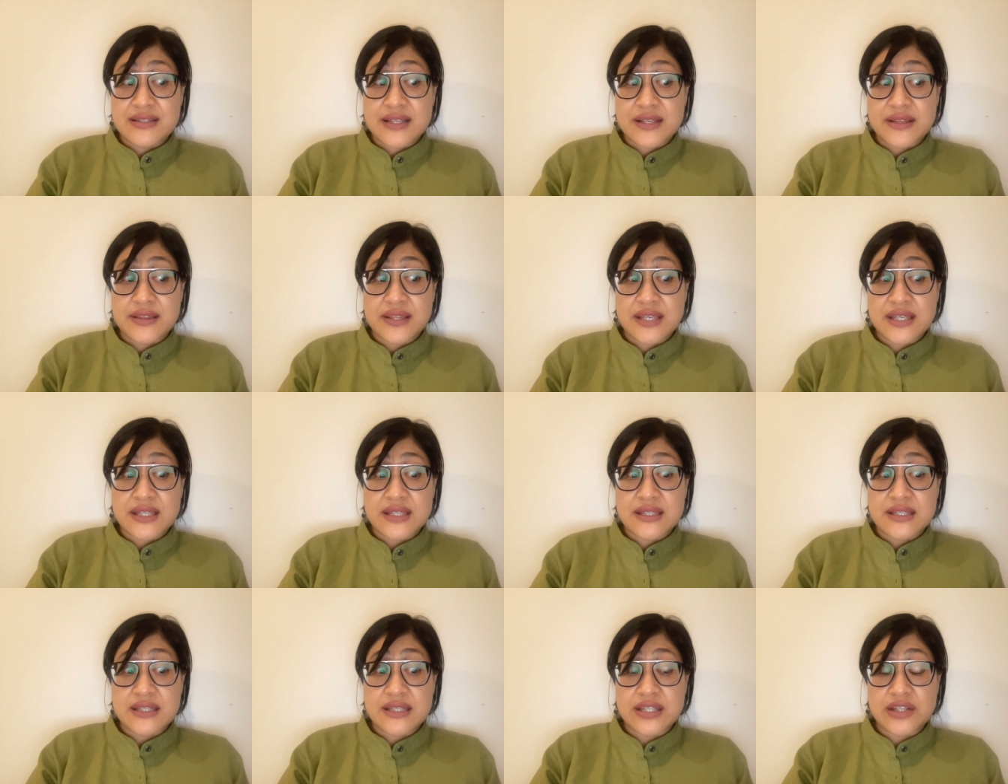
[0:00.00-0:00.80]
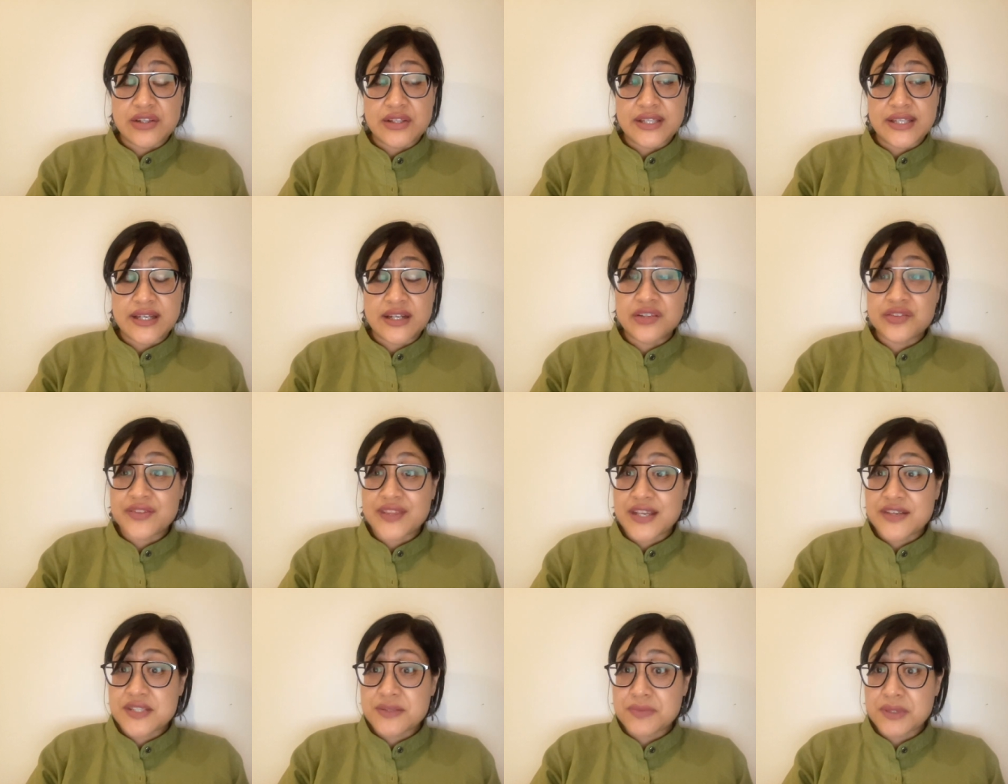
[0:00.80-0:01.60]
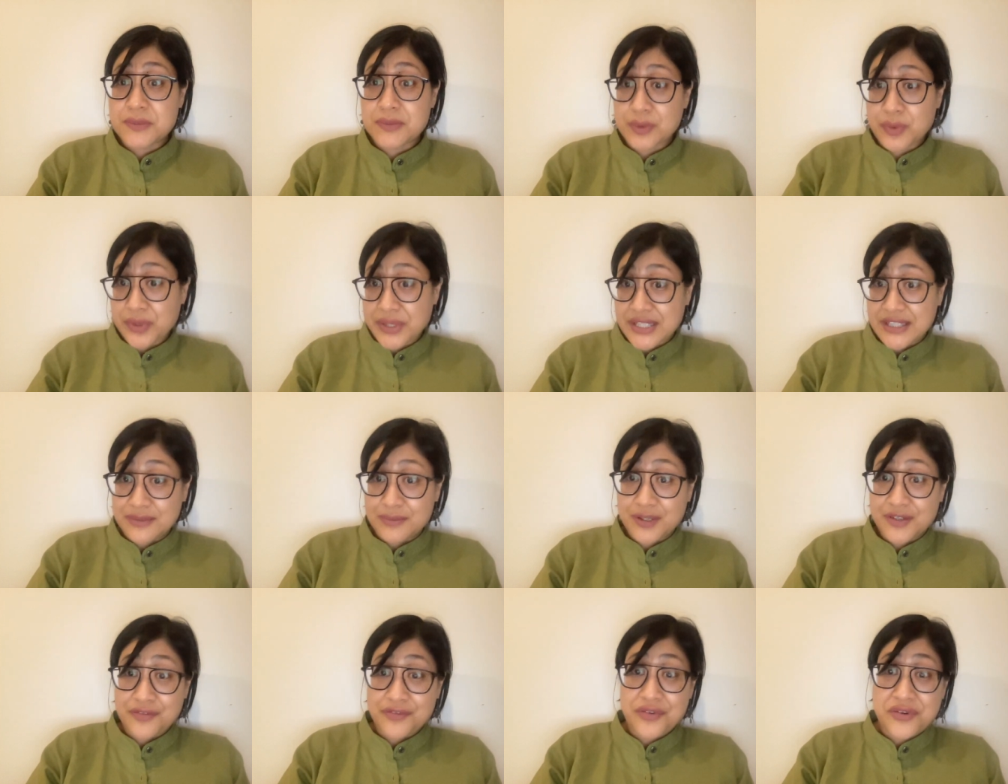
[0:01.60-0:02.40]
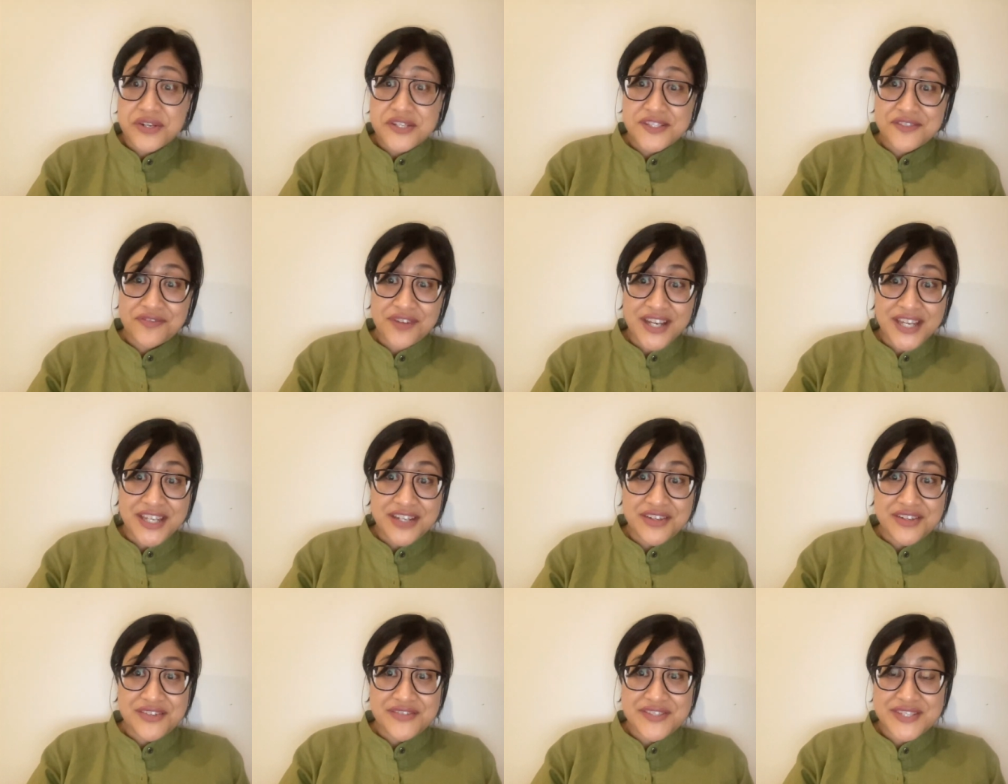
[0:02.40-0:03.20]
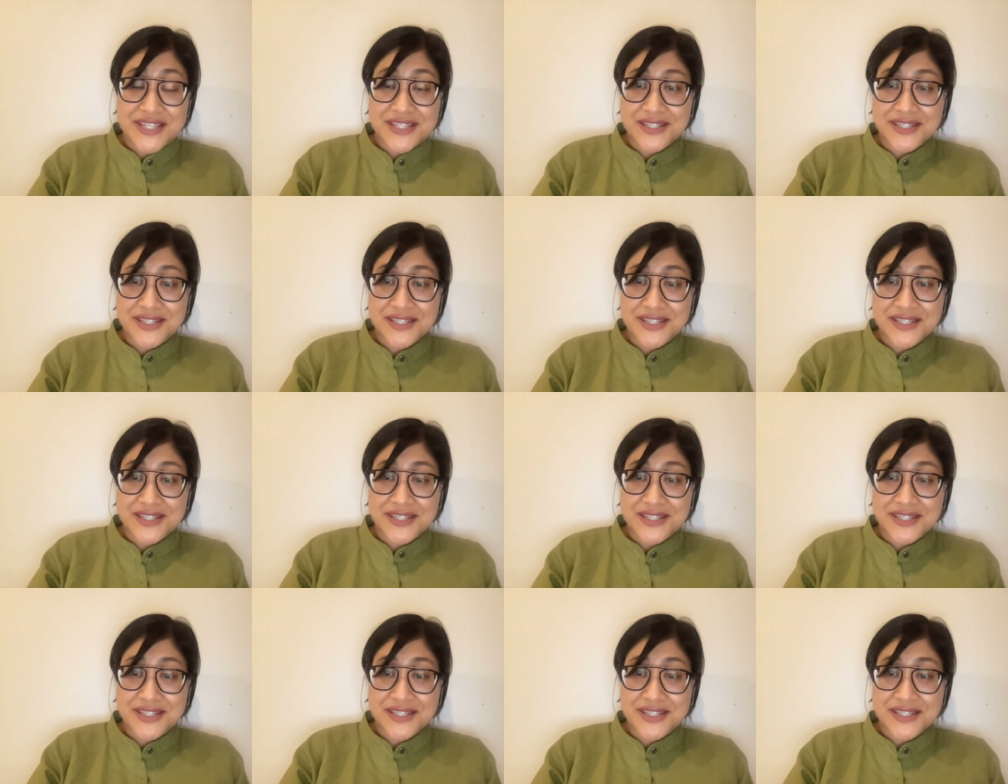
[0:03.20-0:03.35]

I think nearly 100,000 people were killed by forest fires.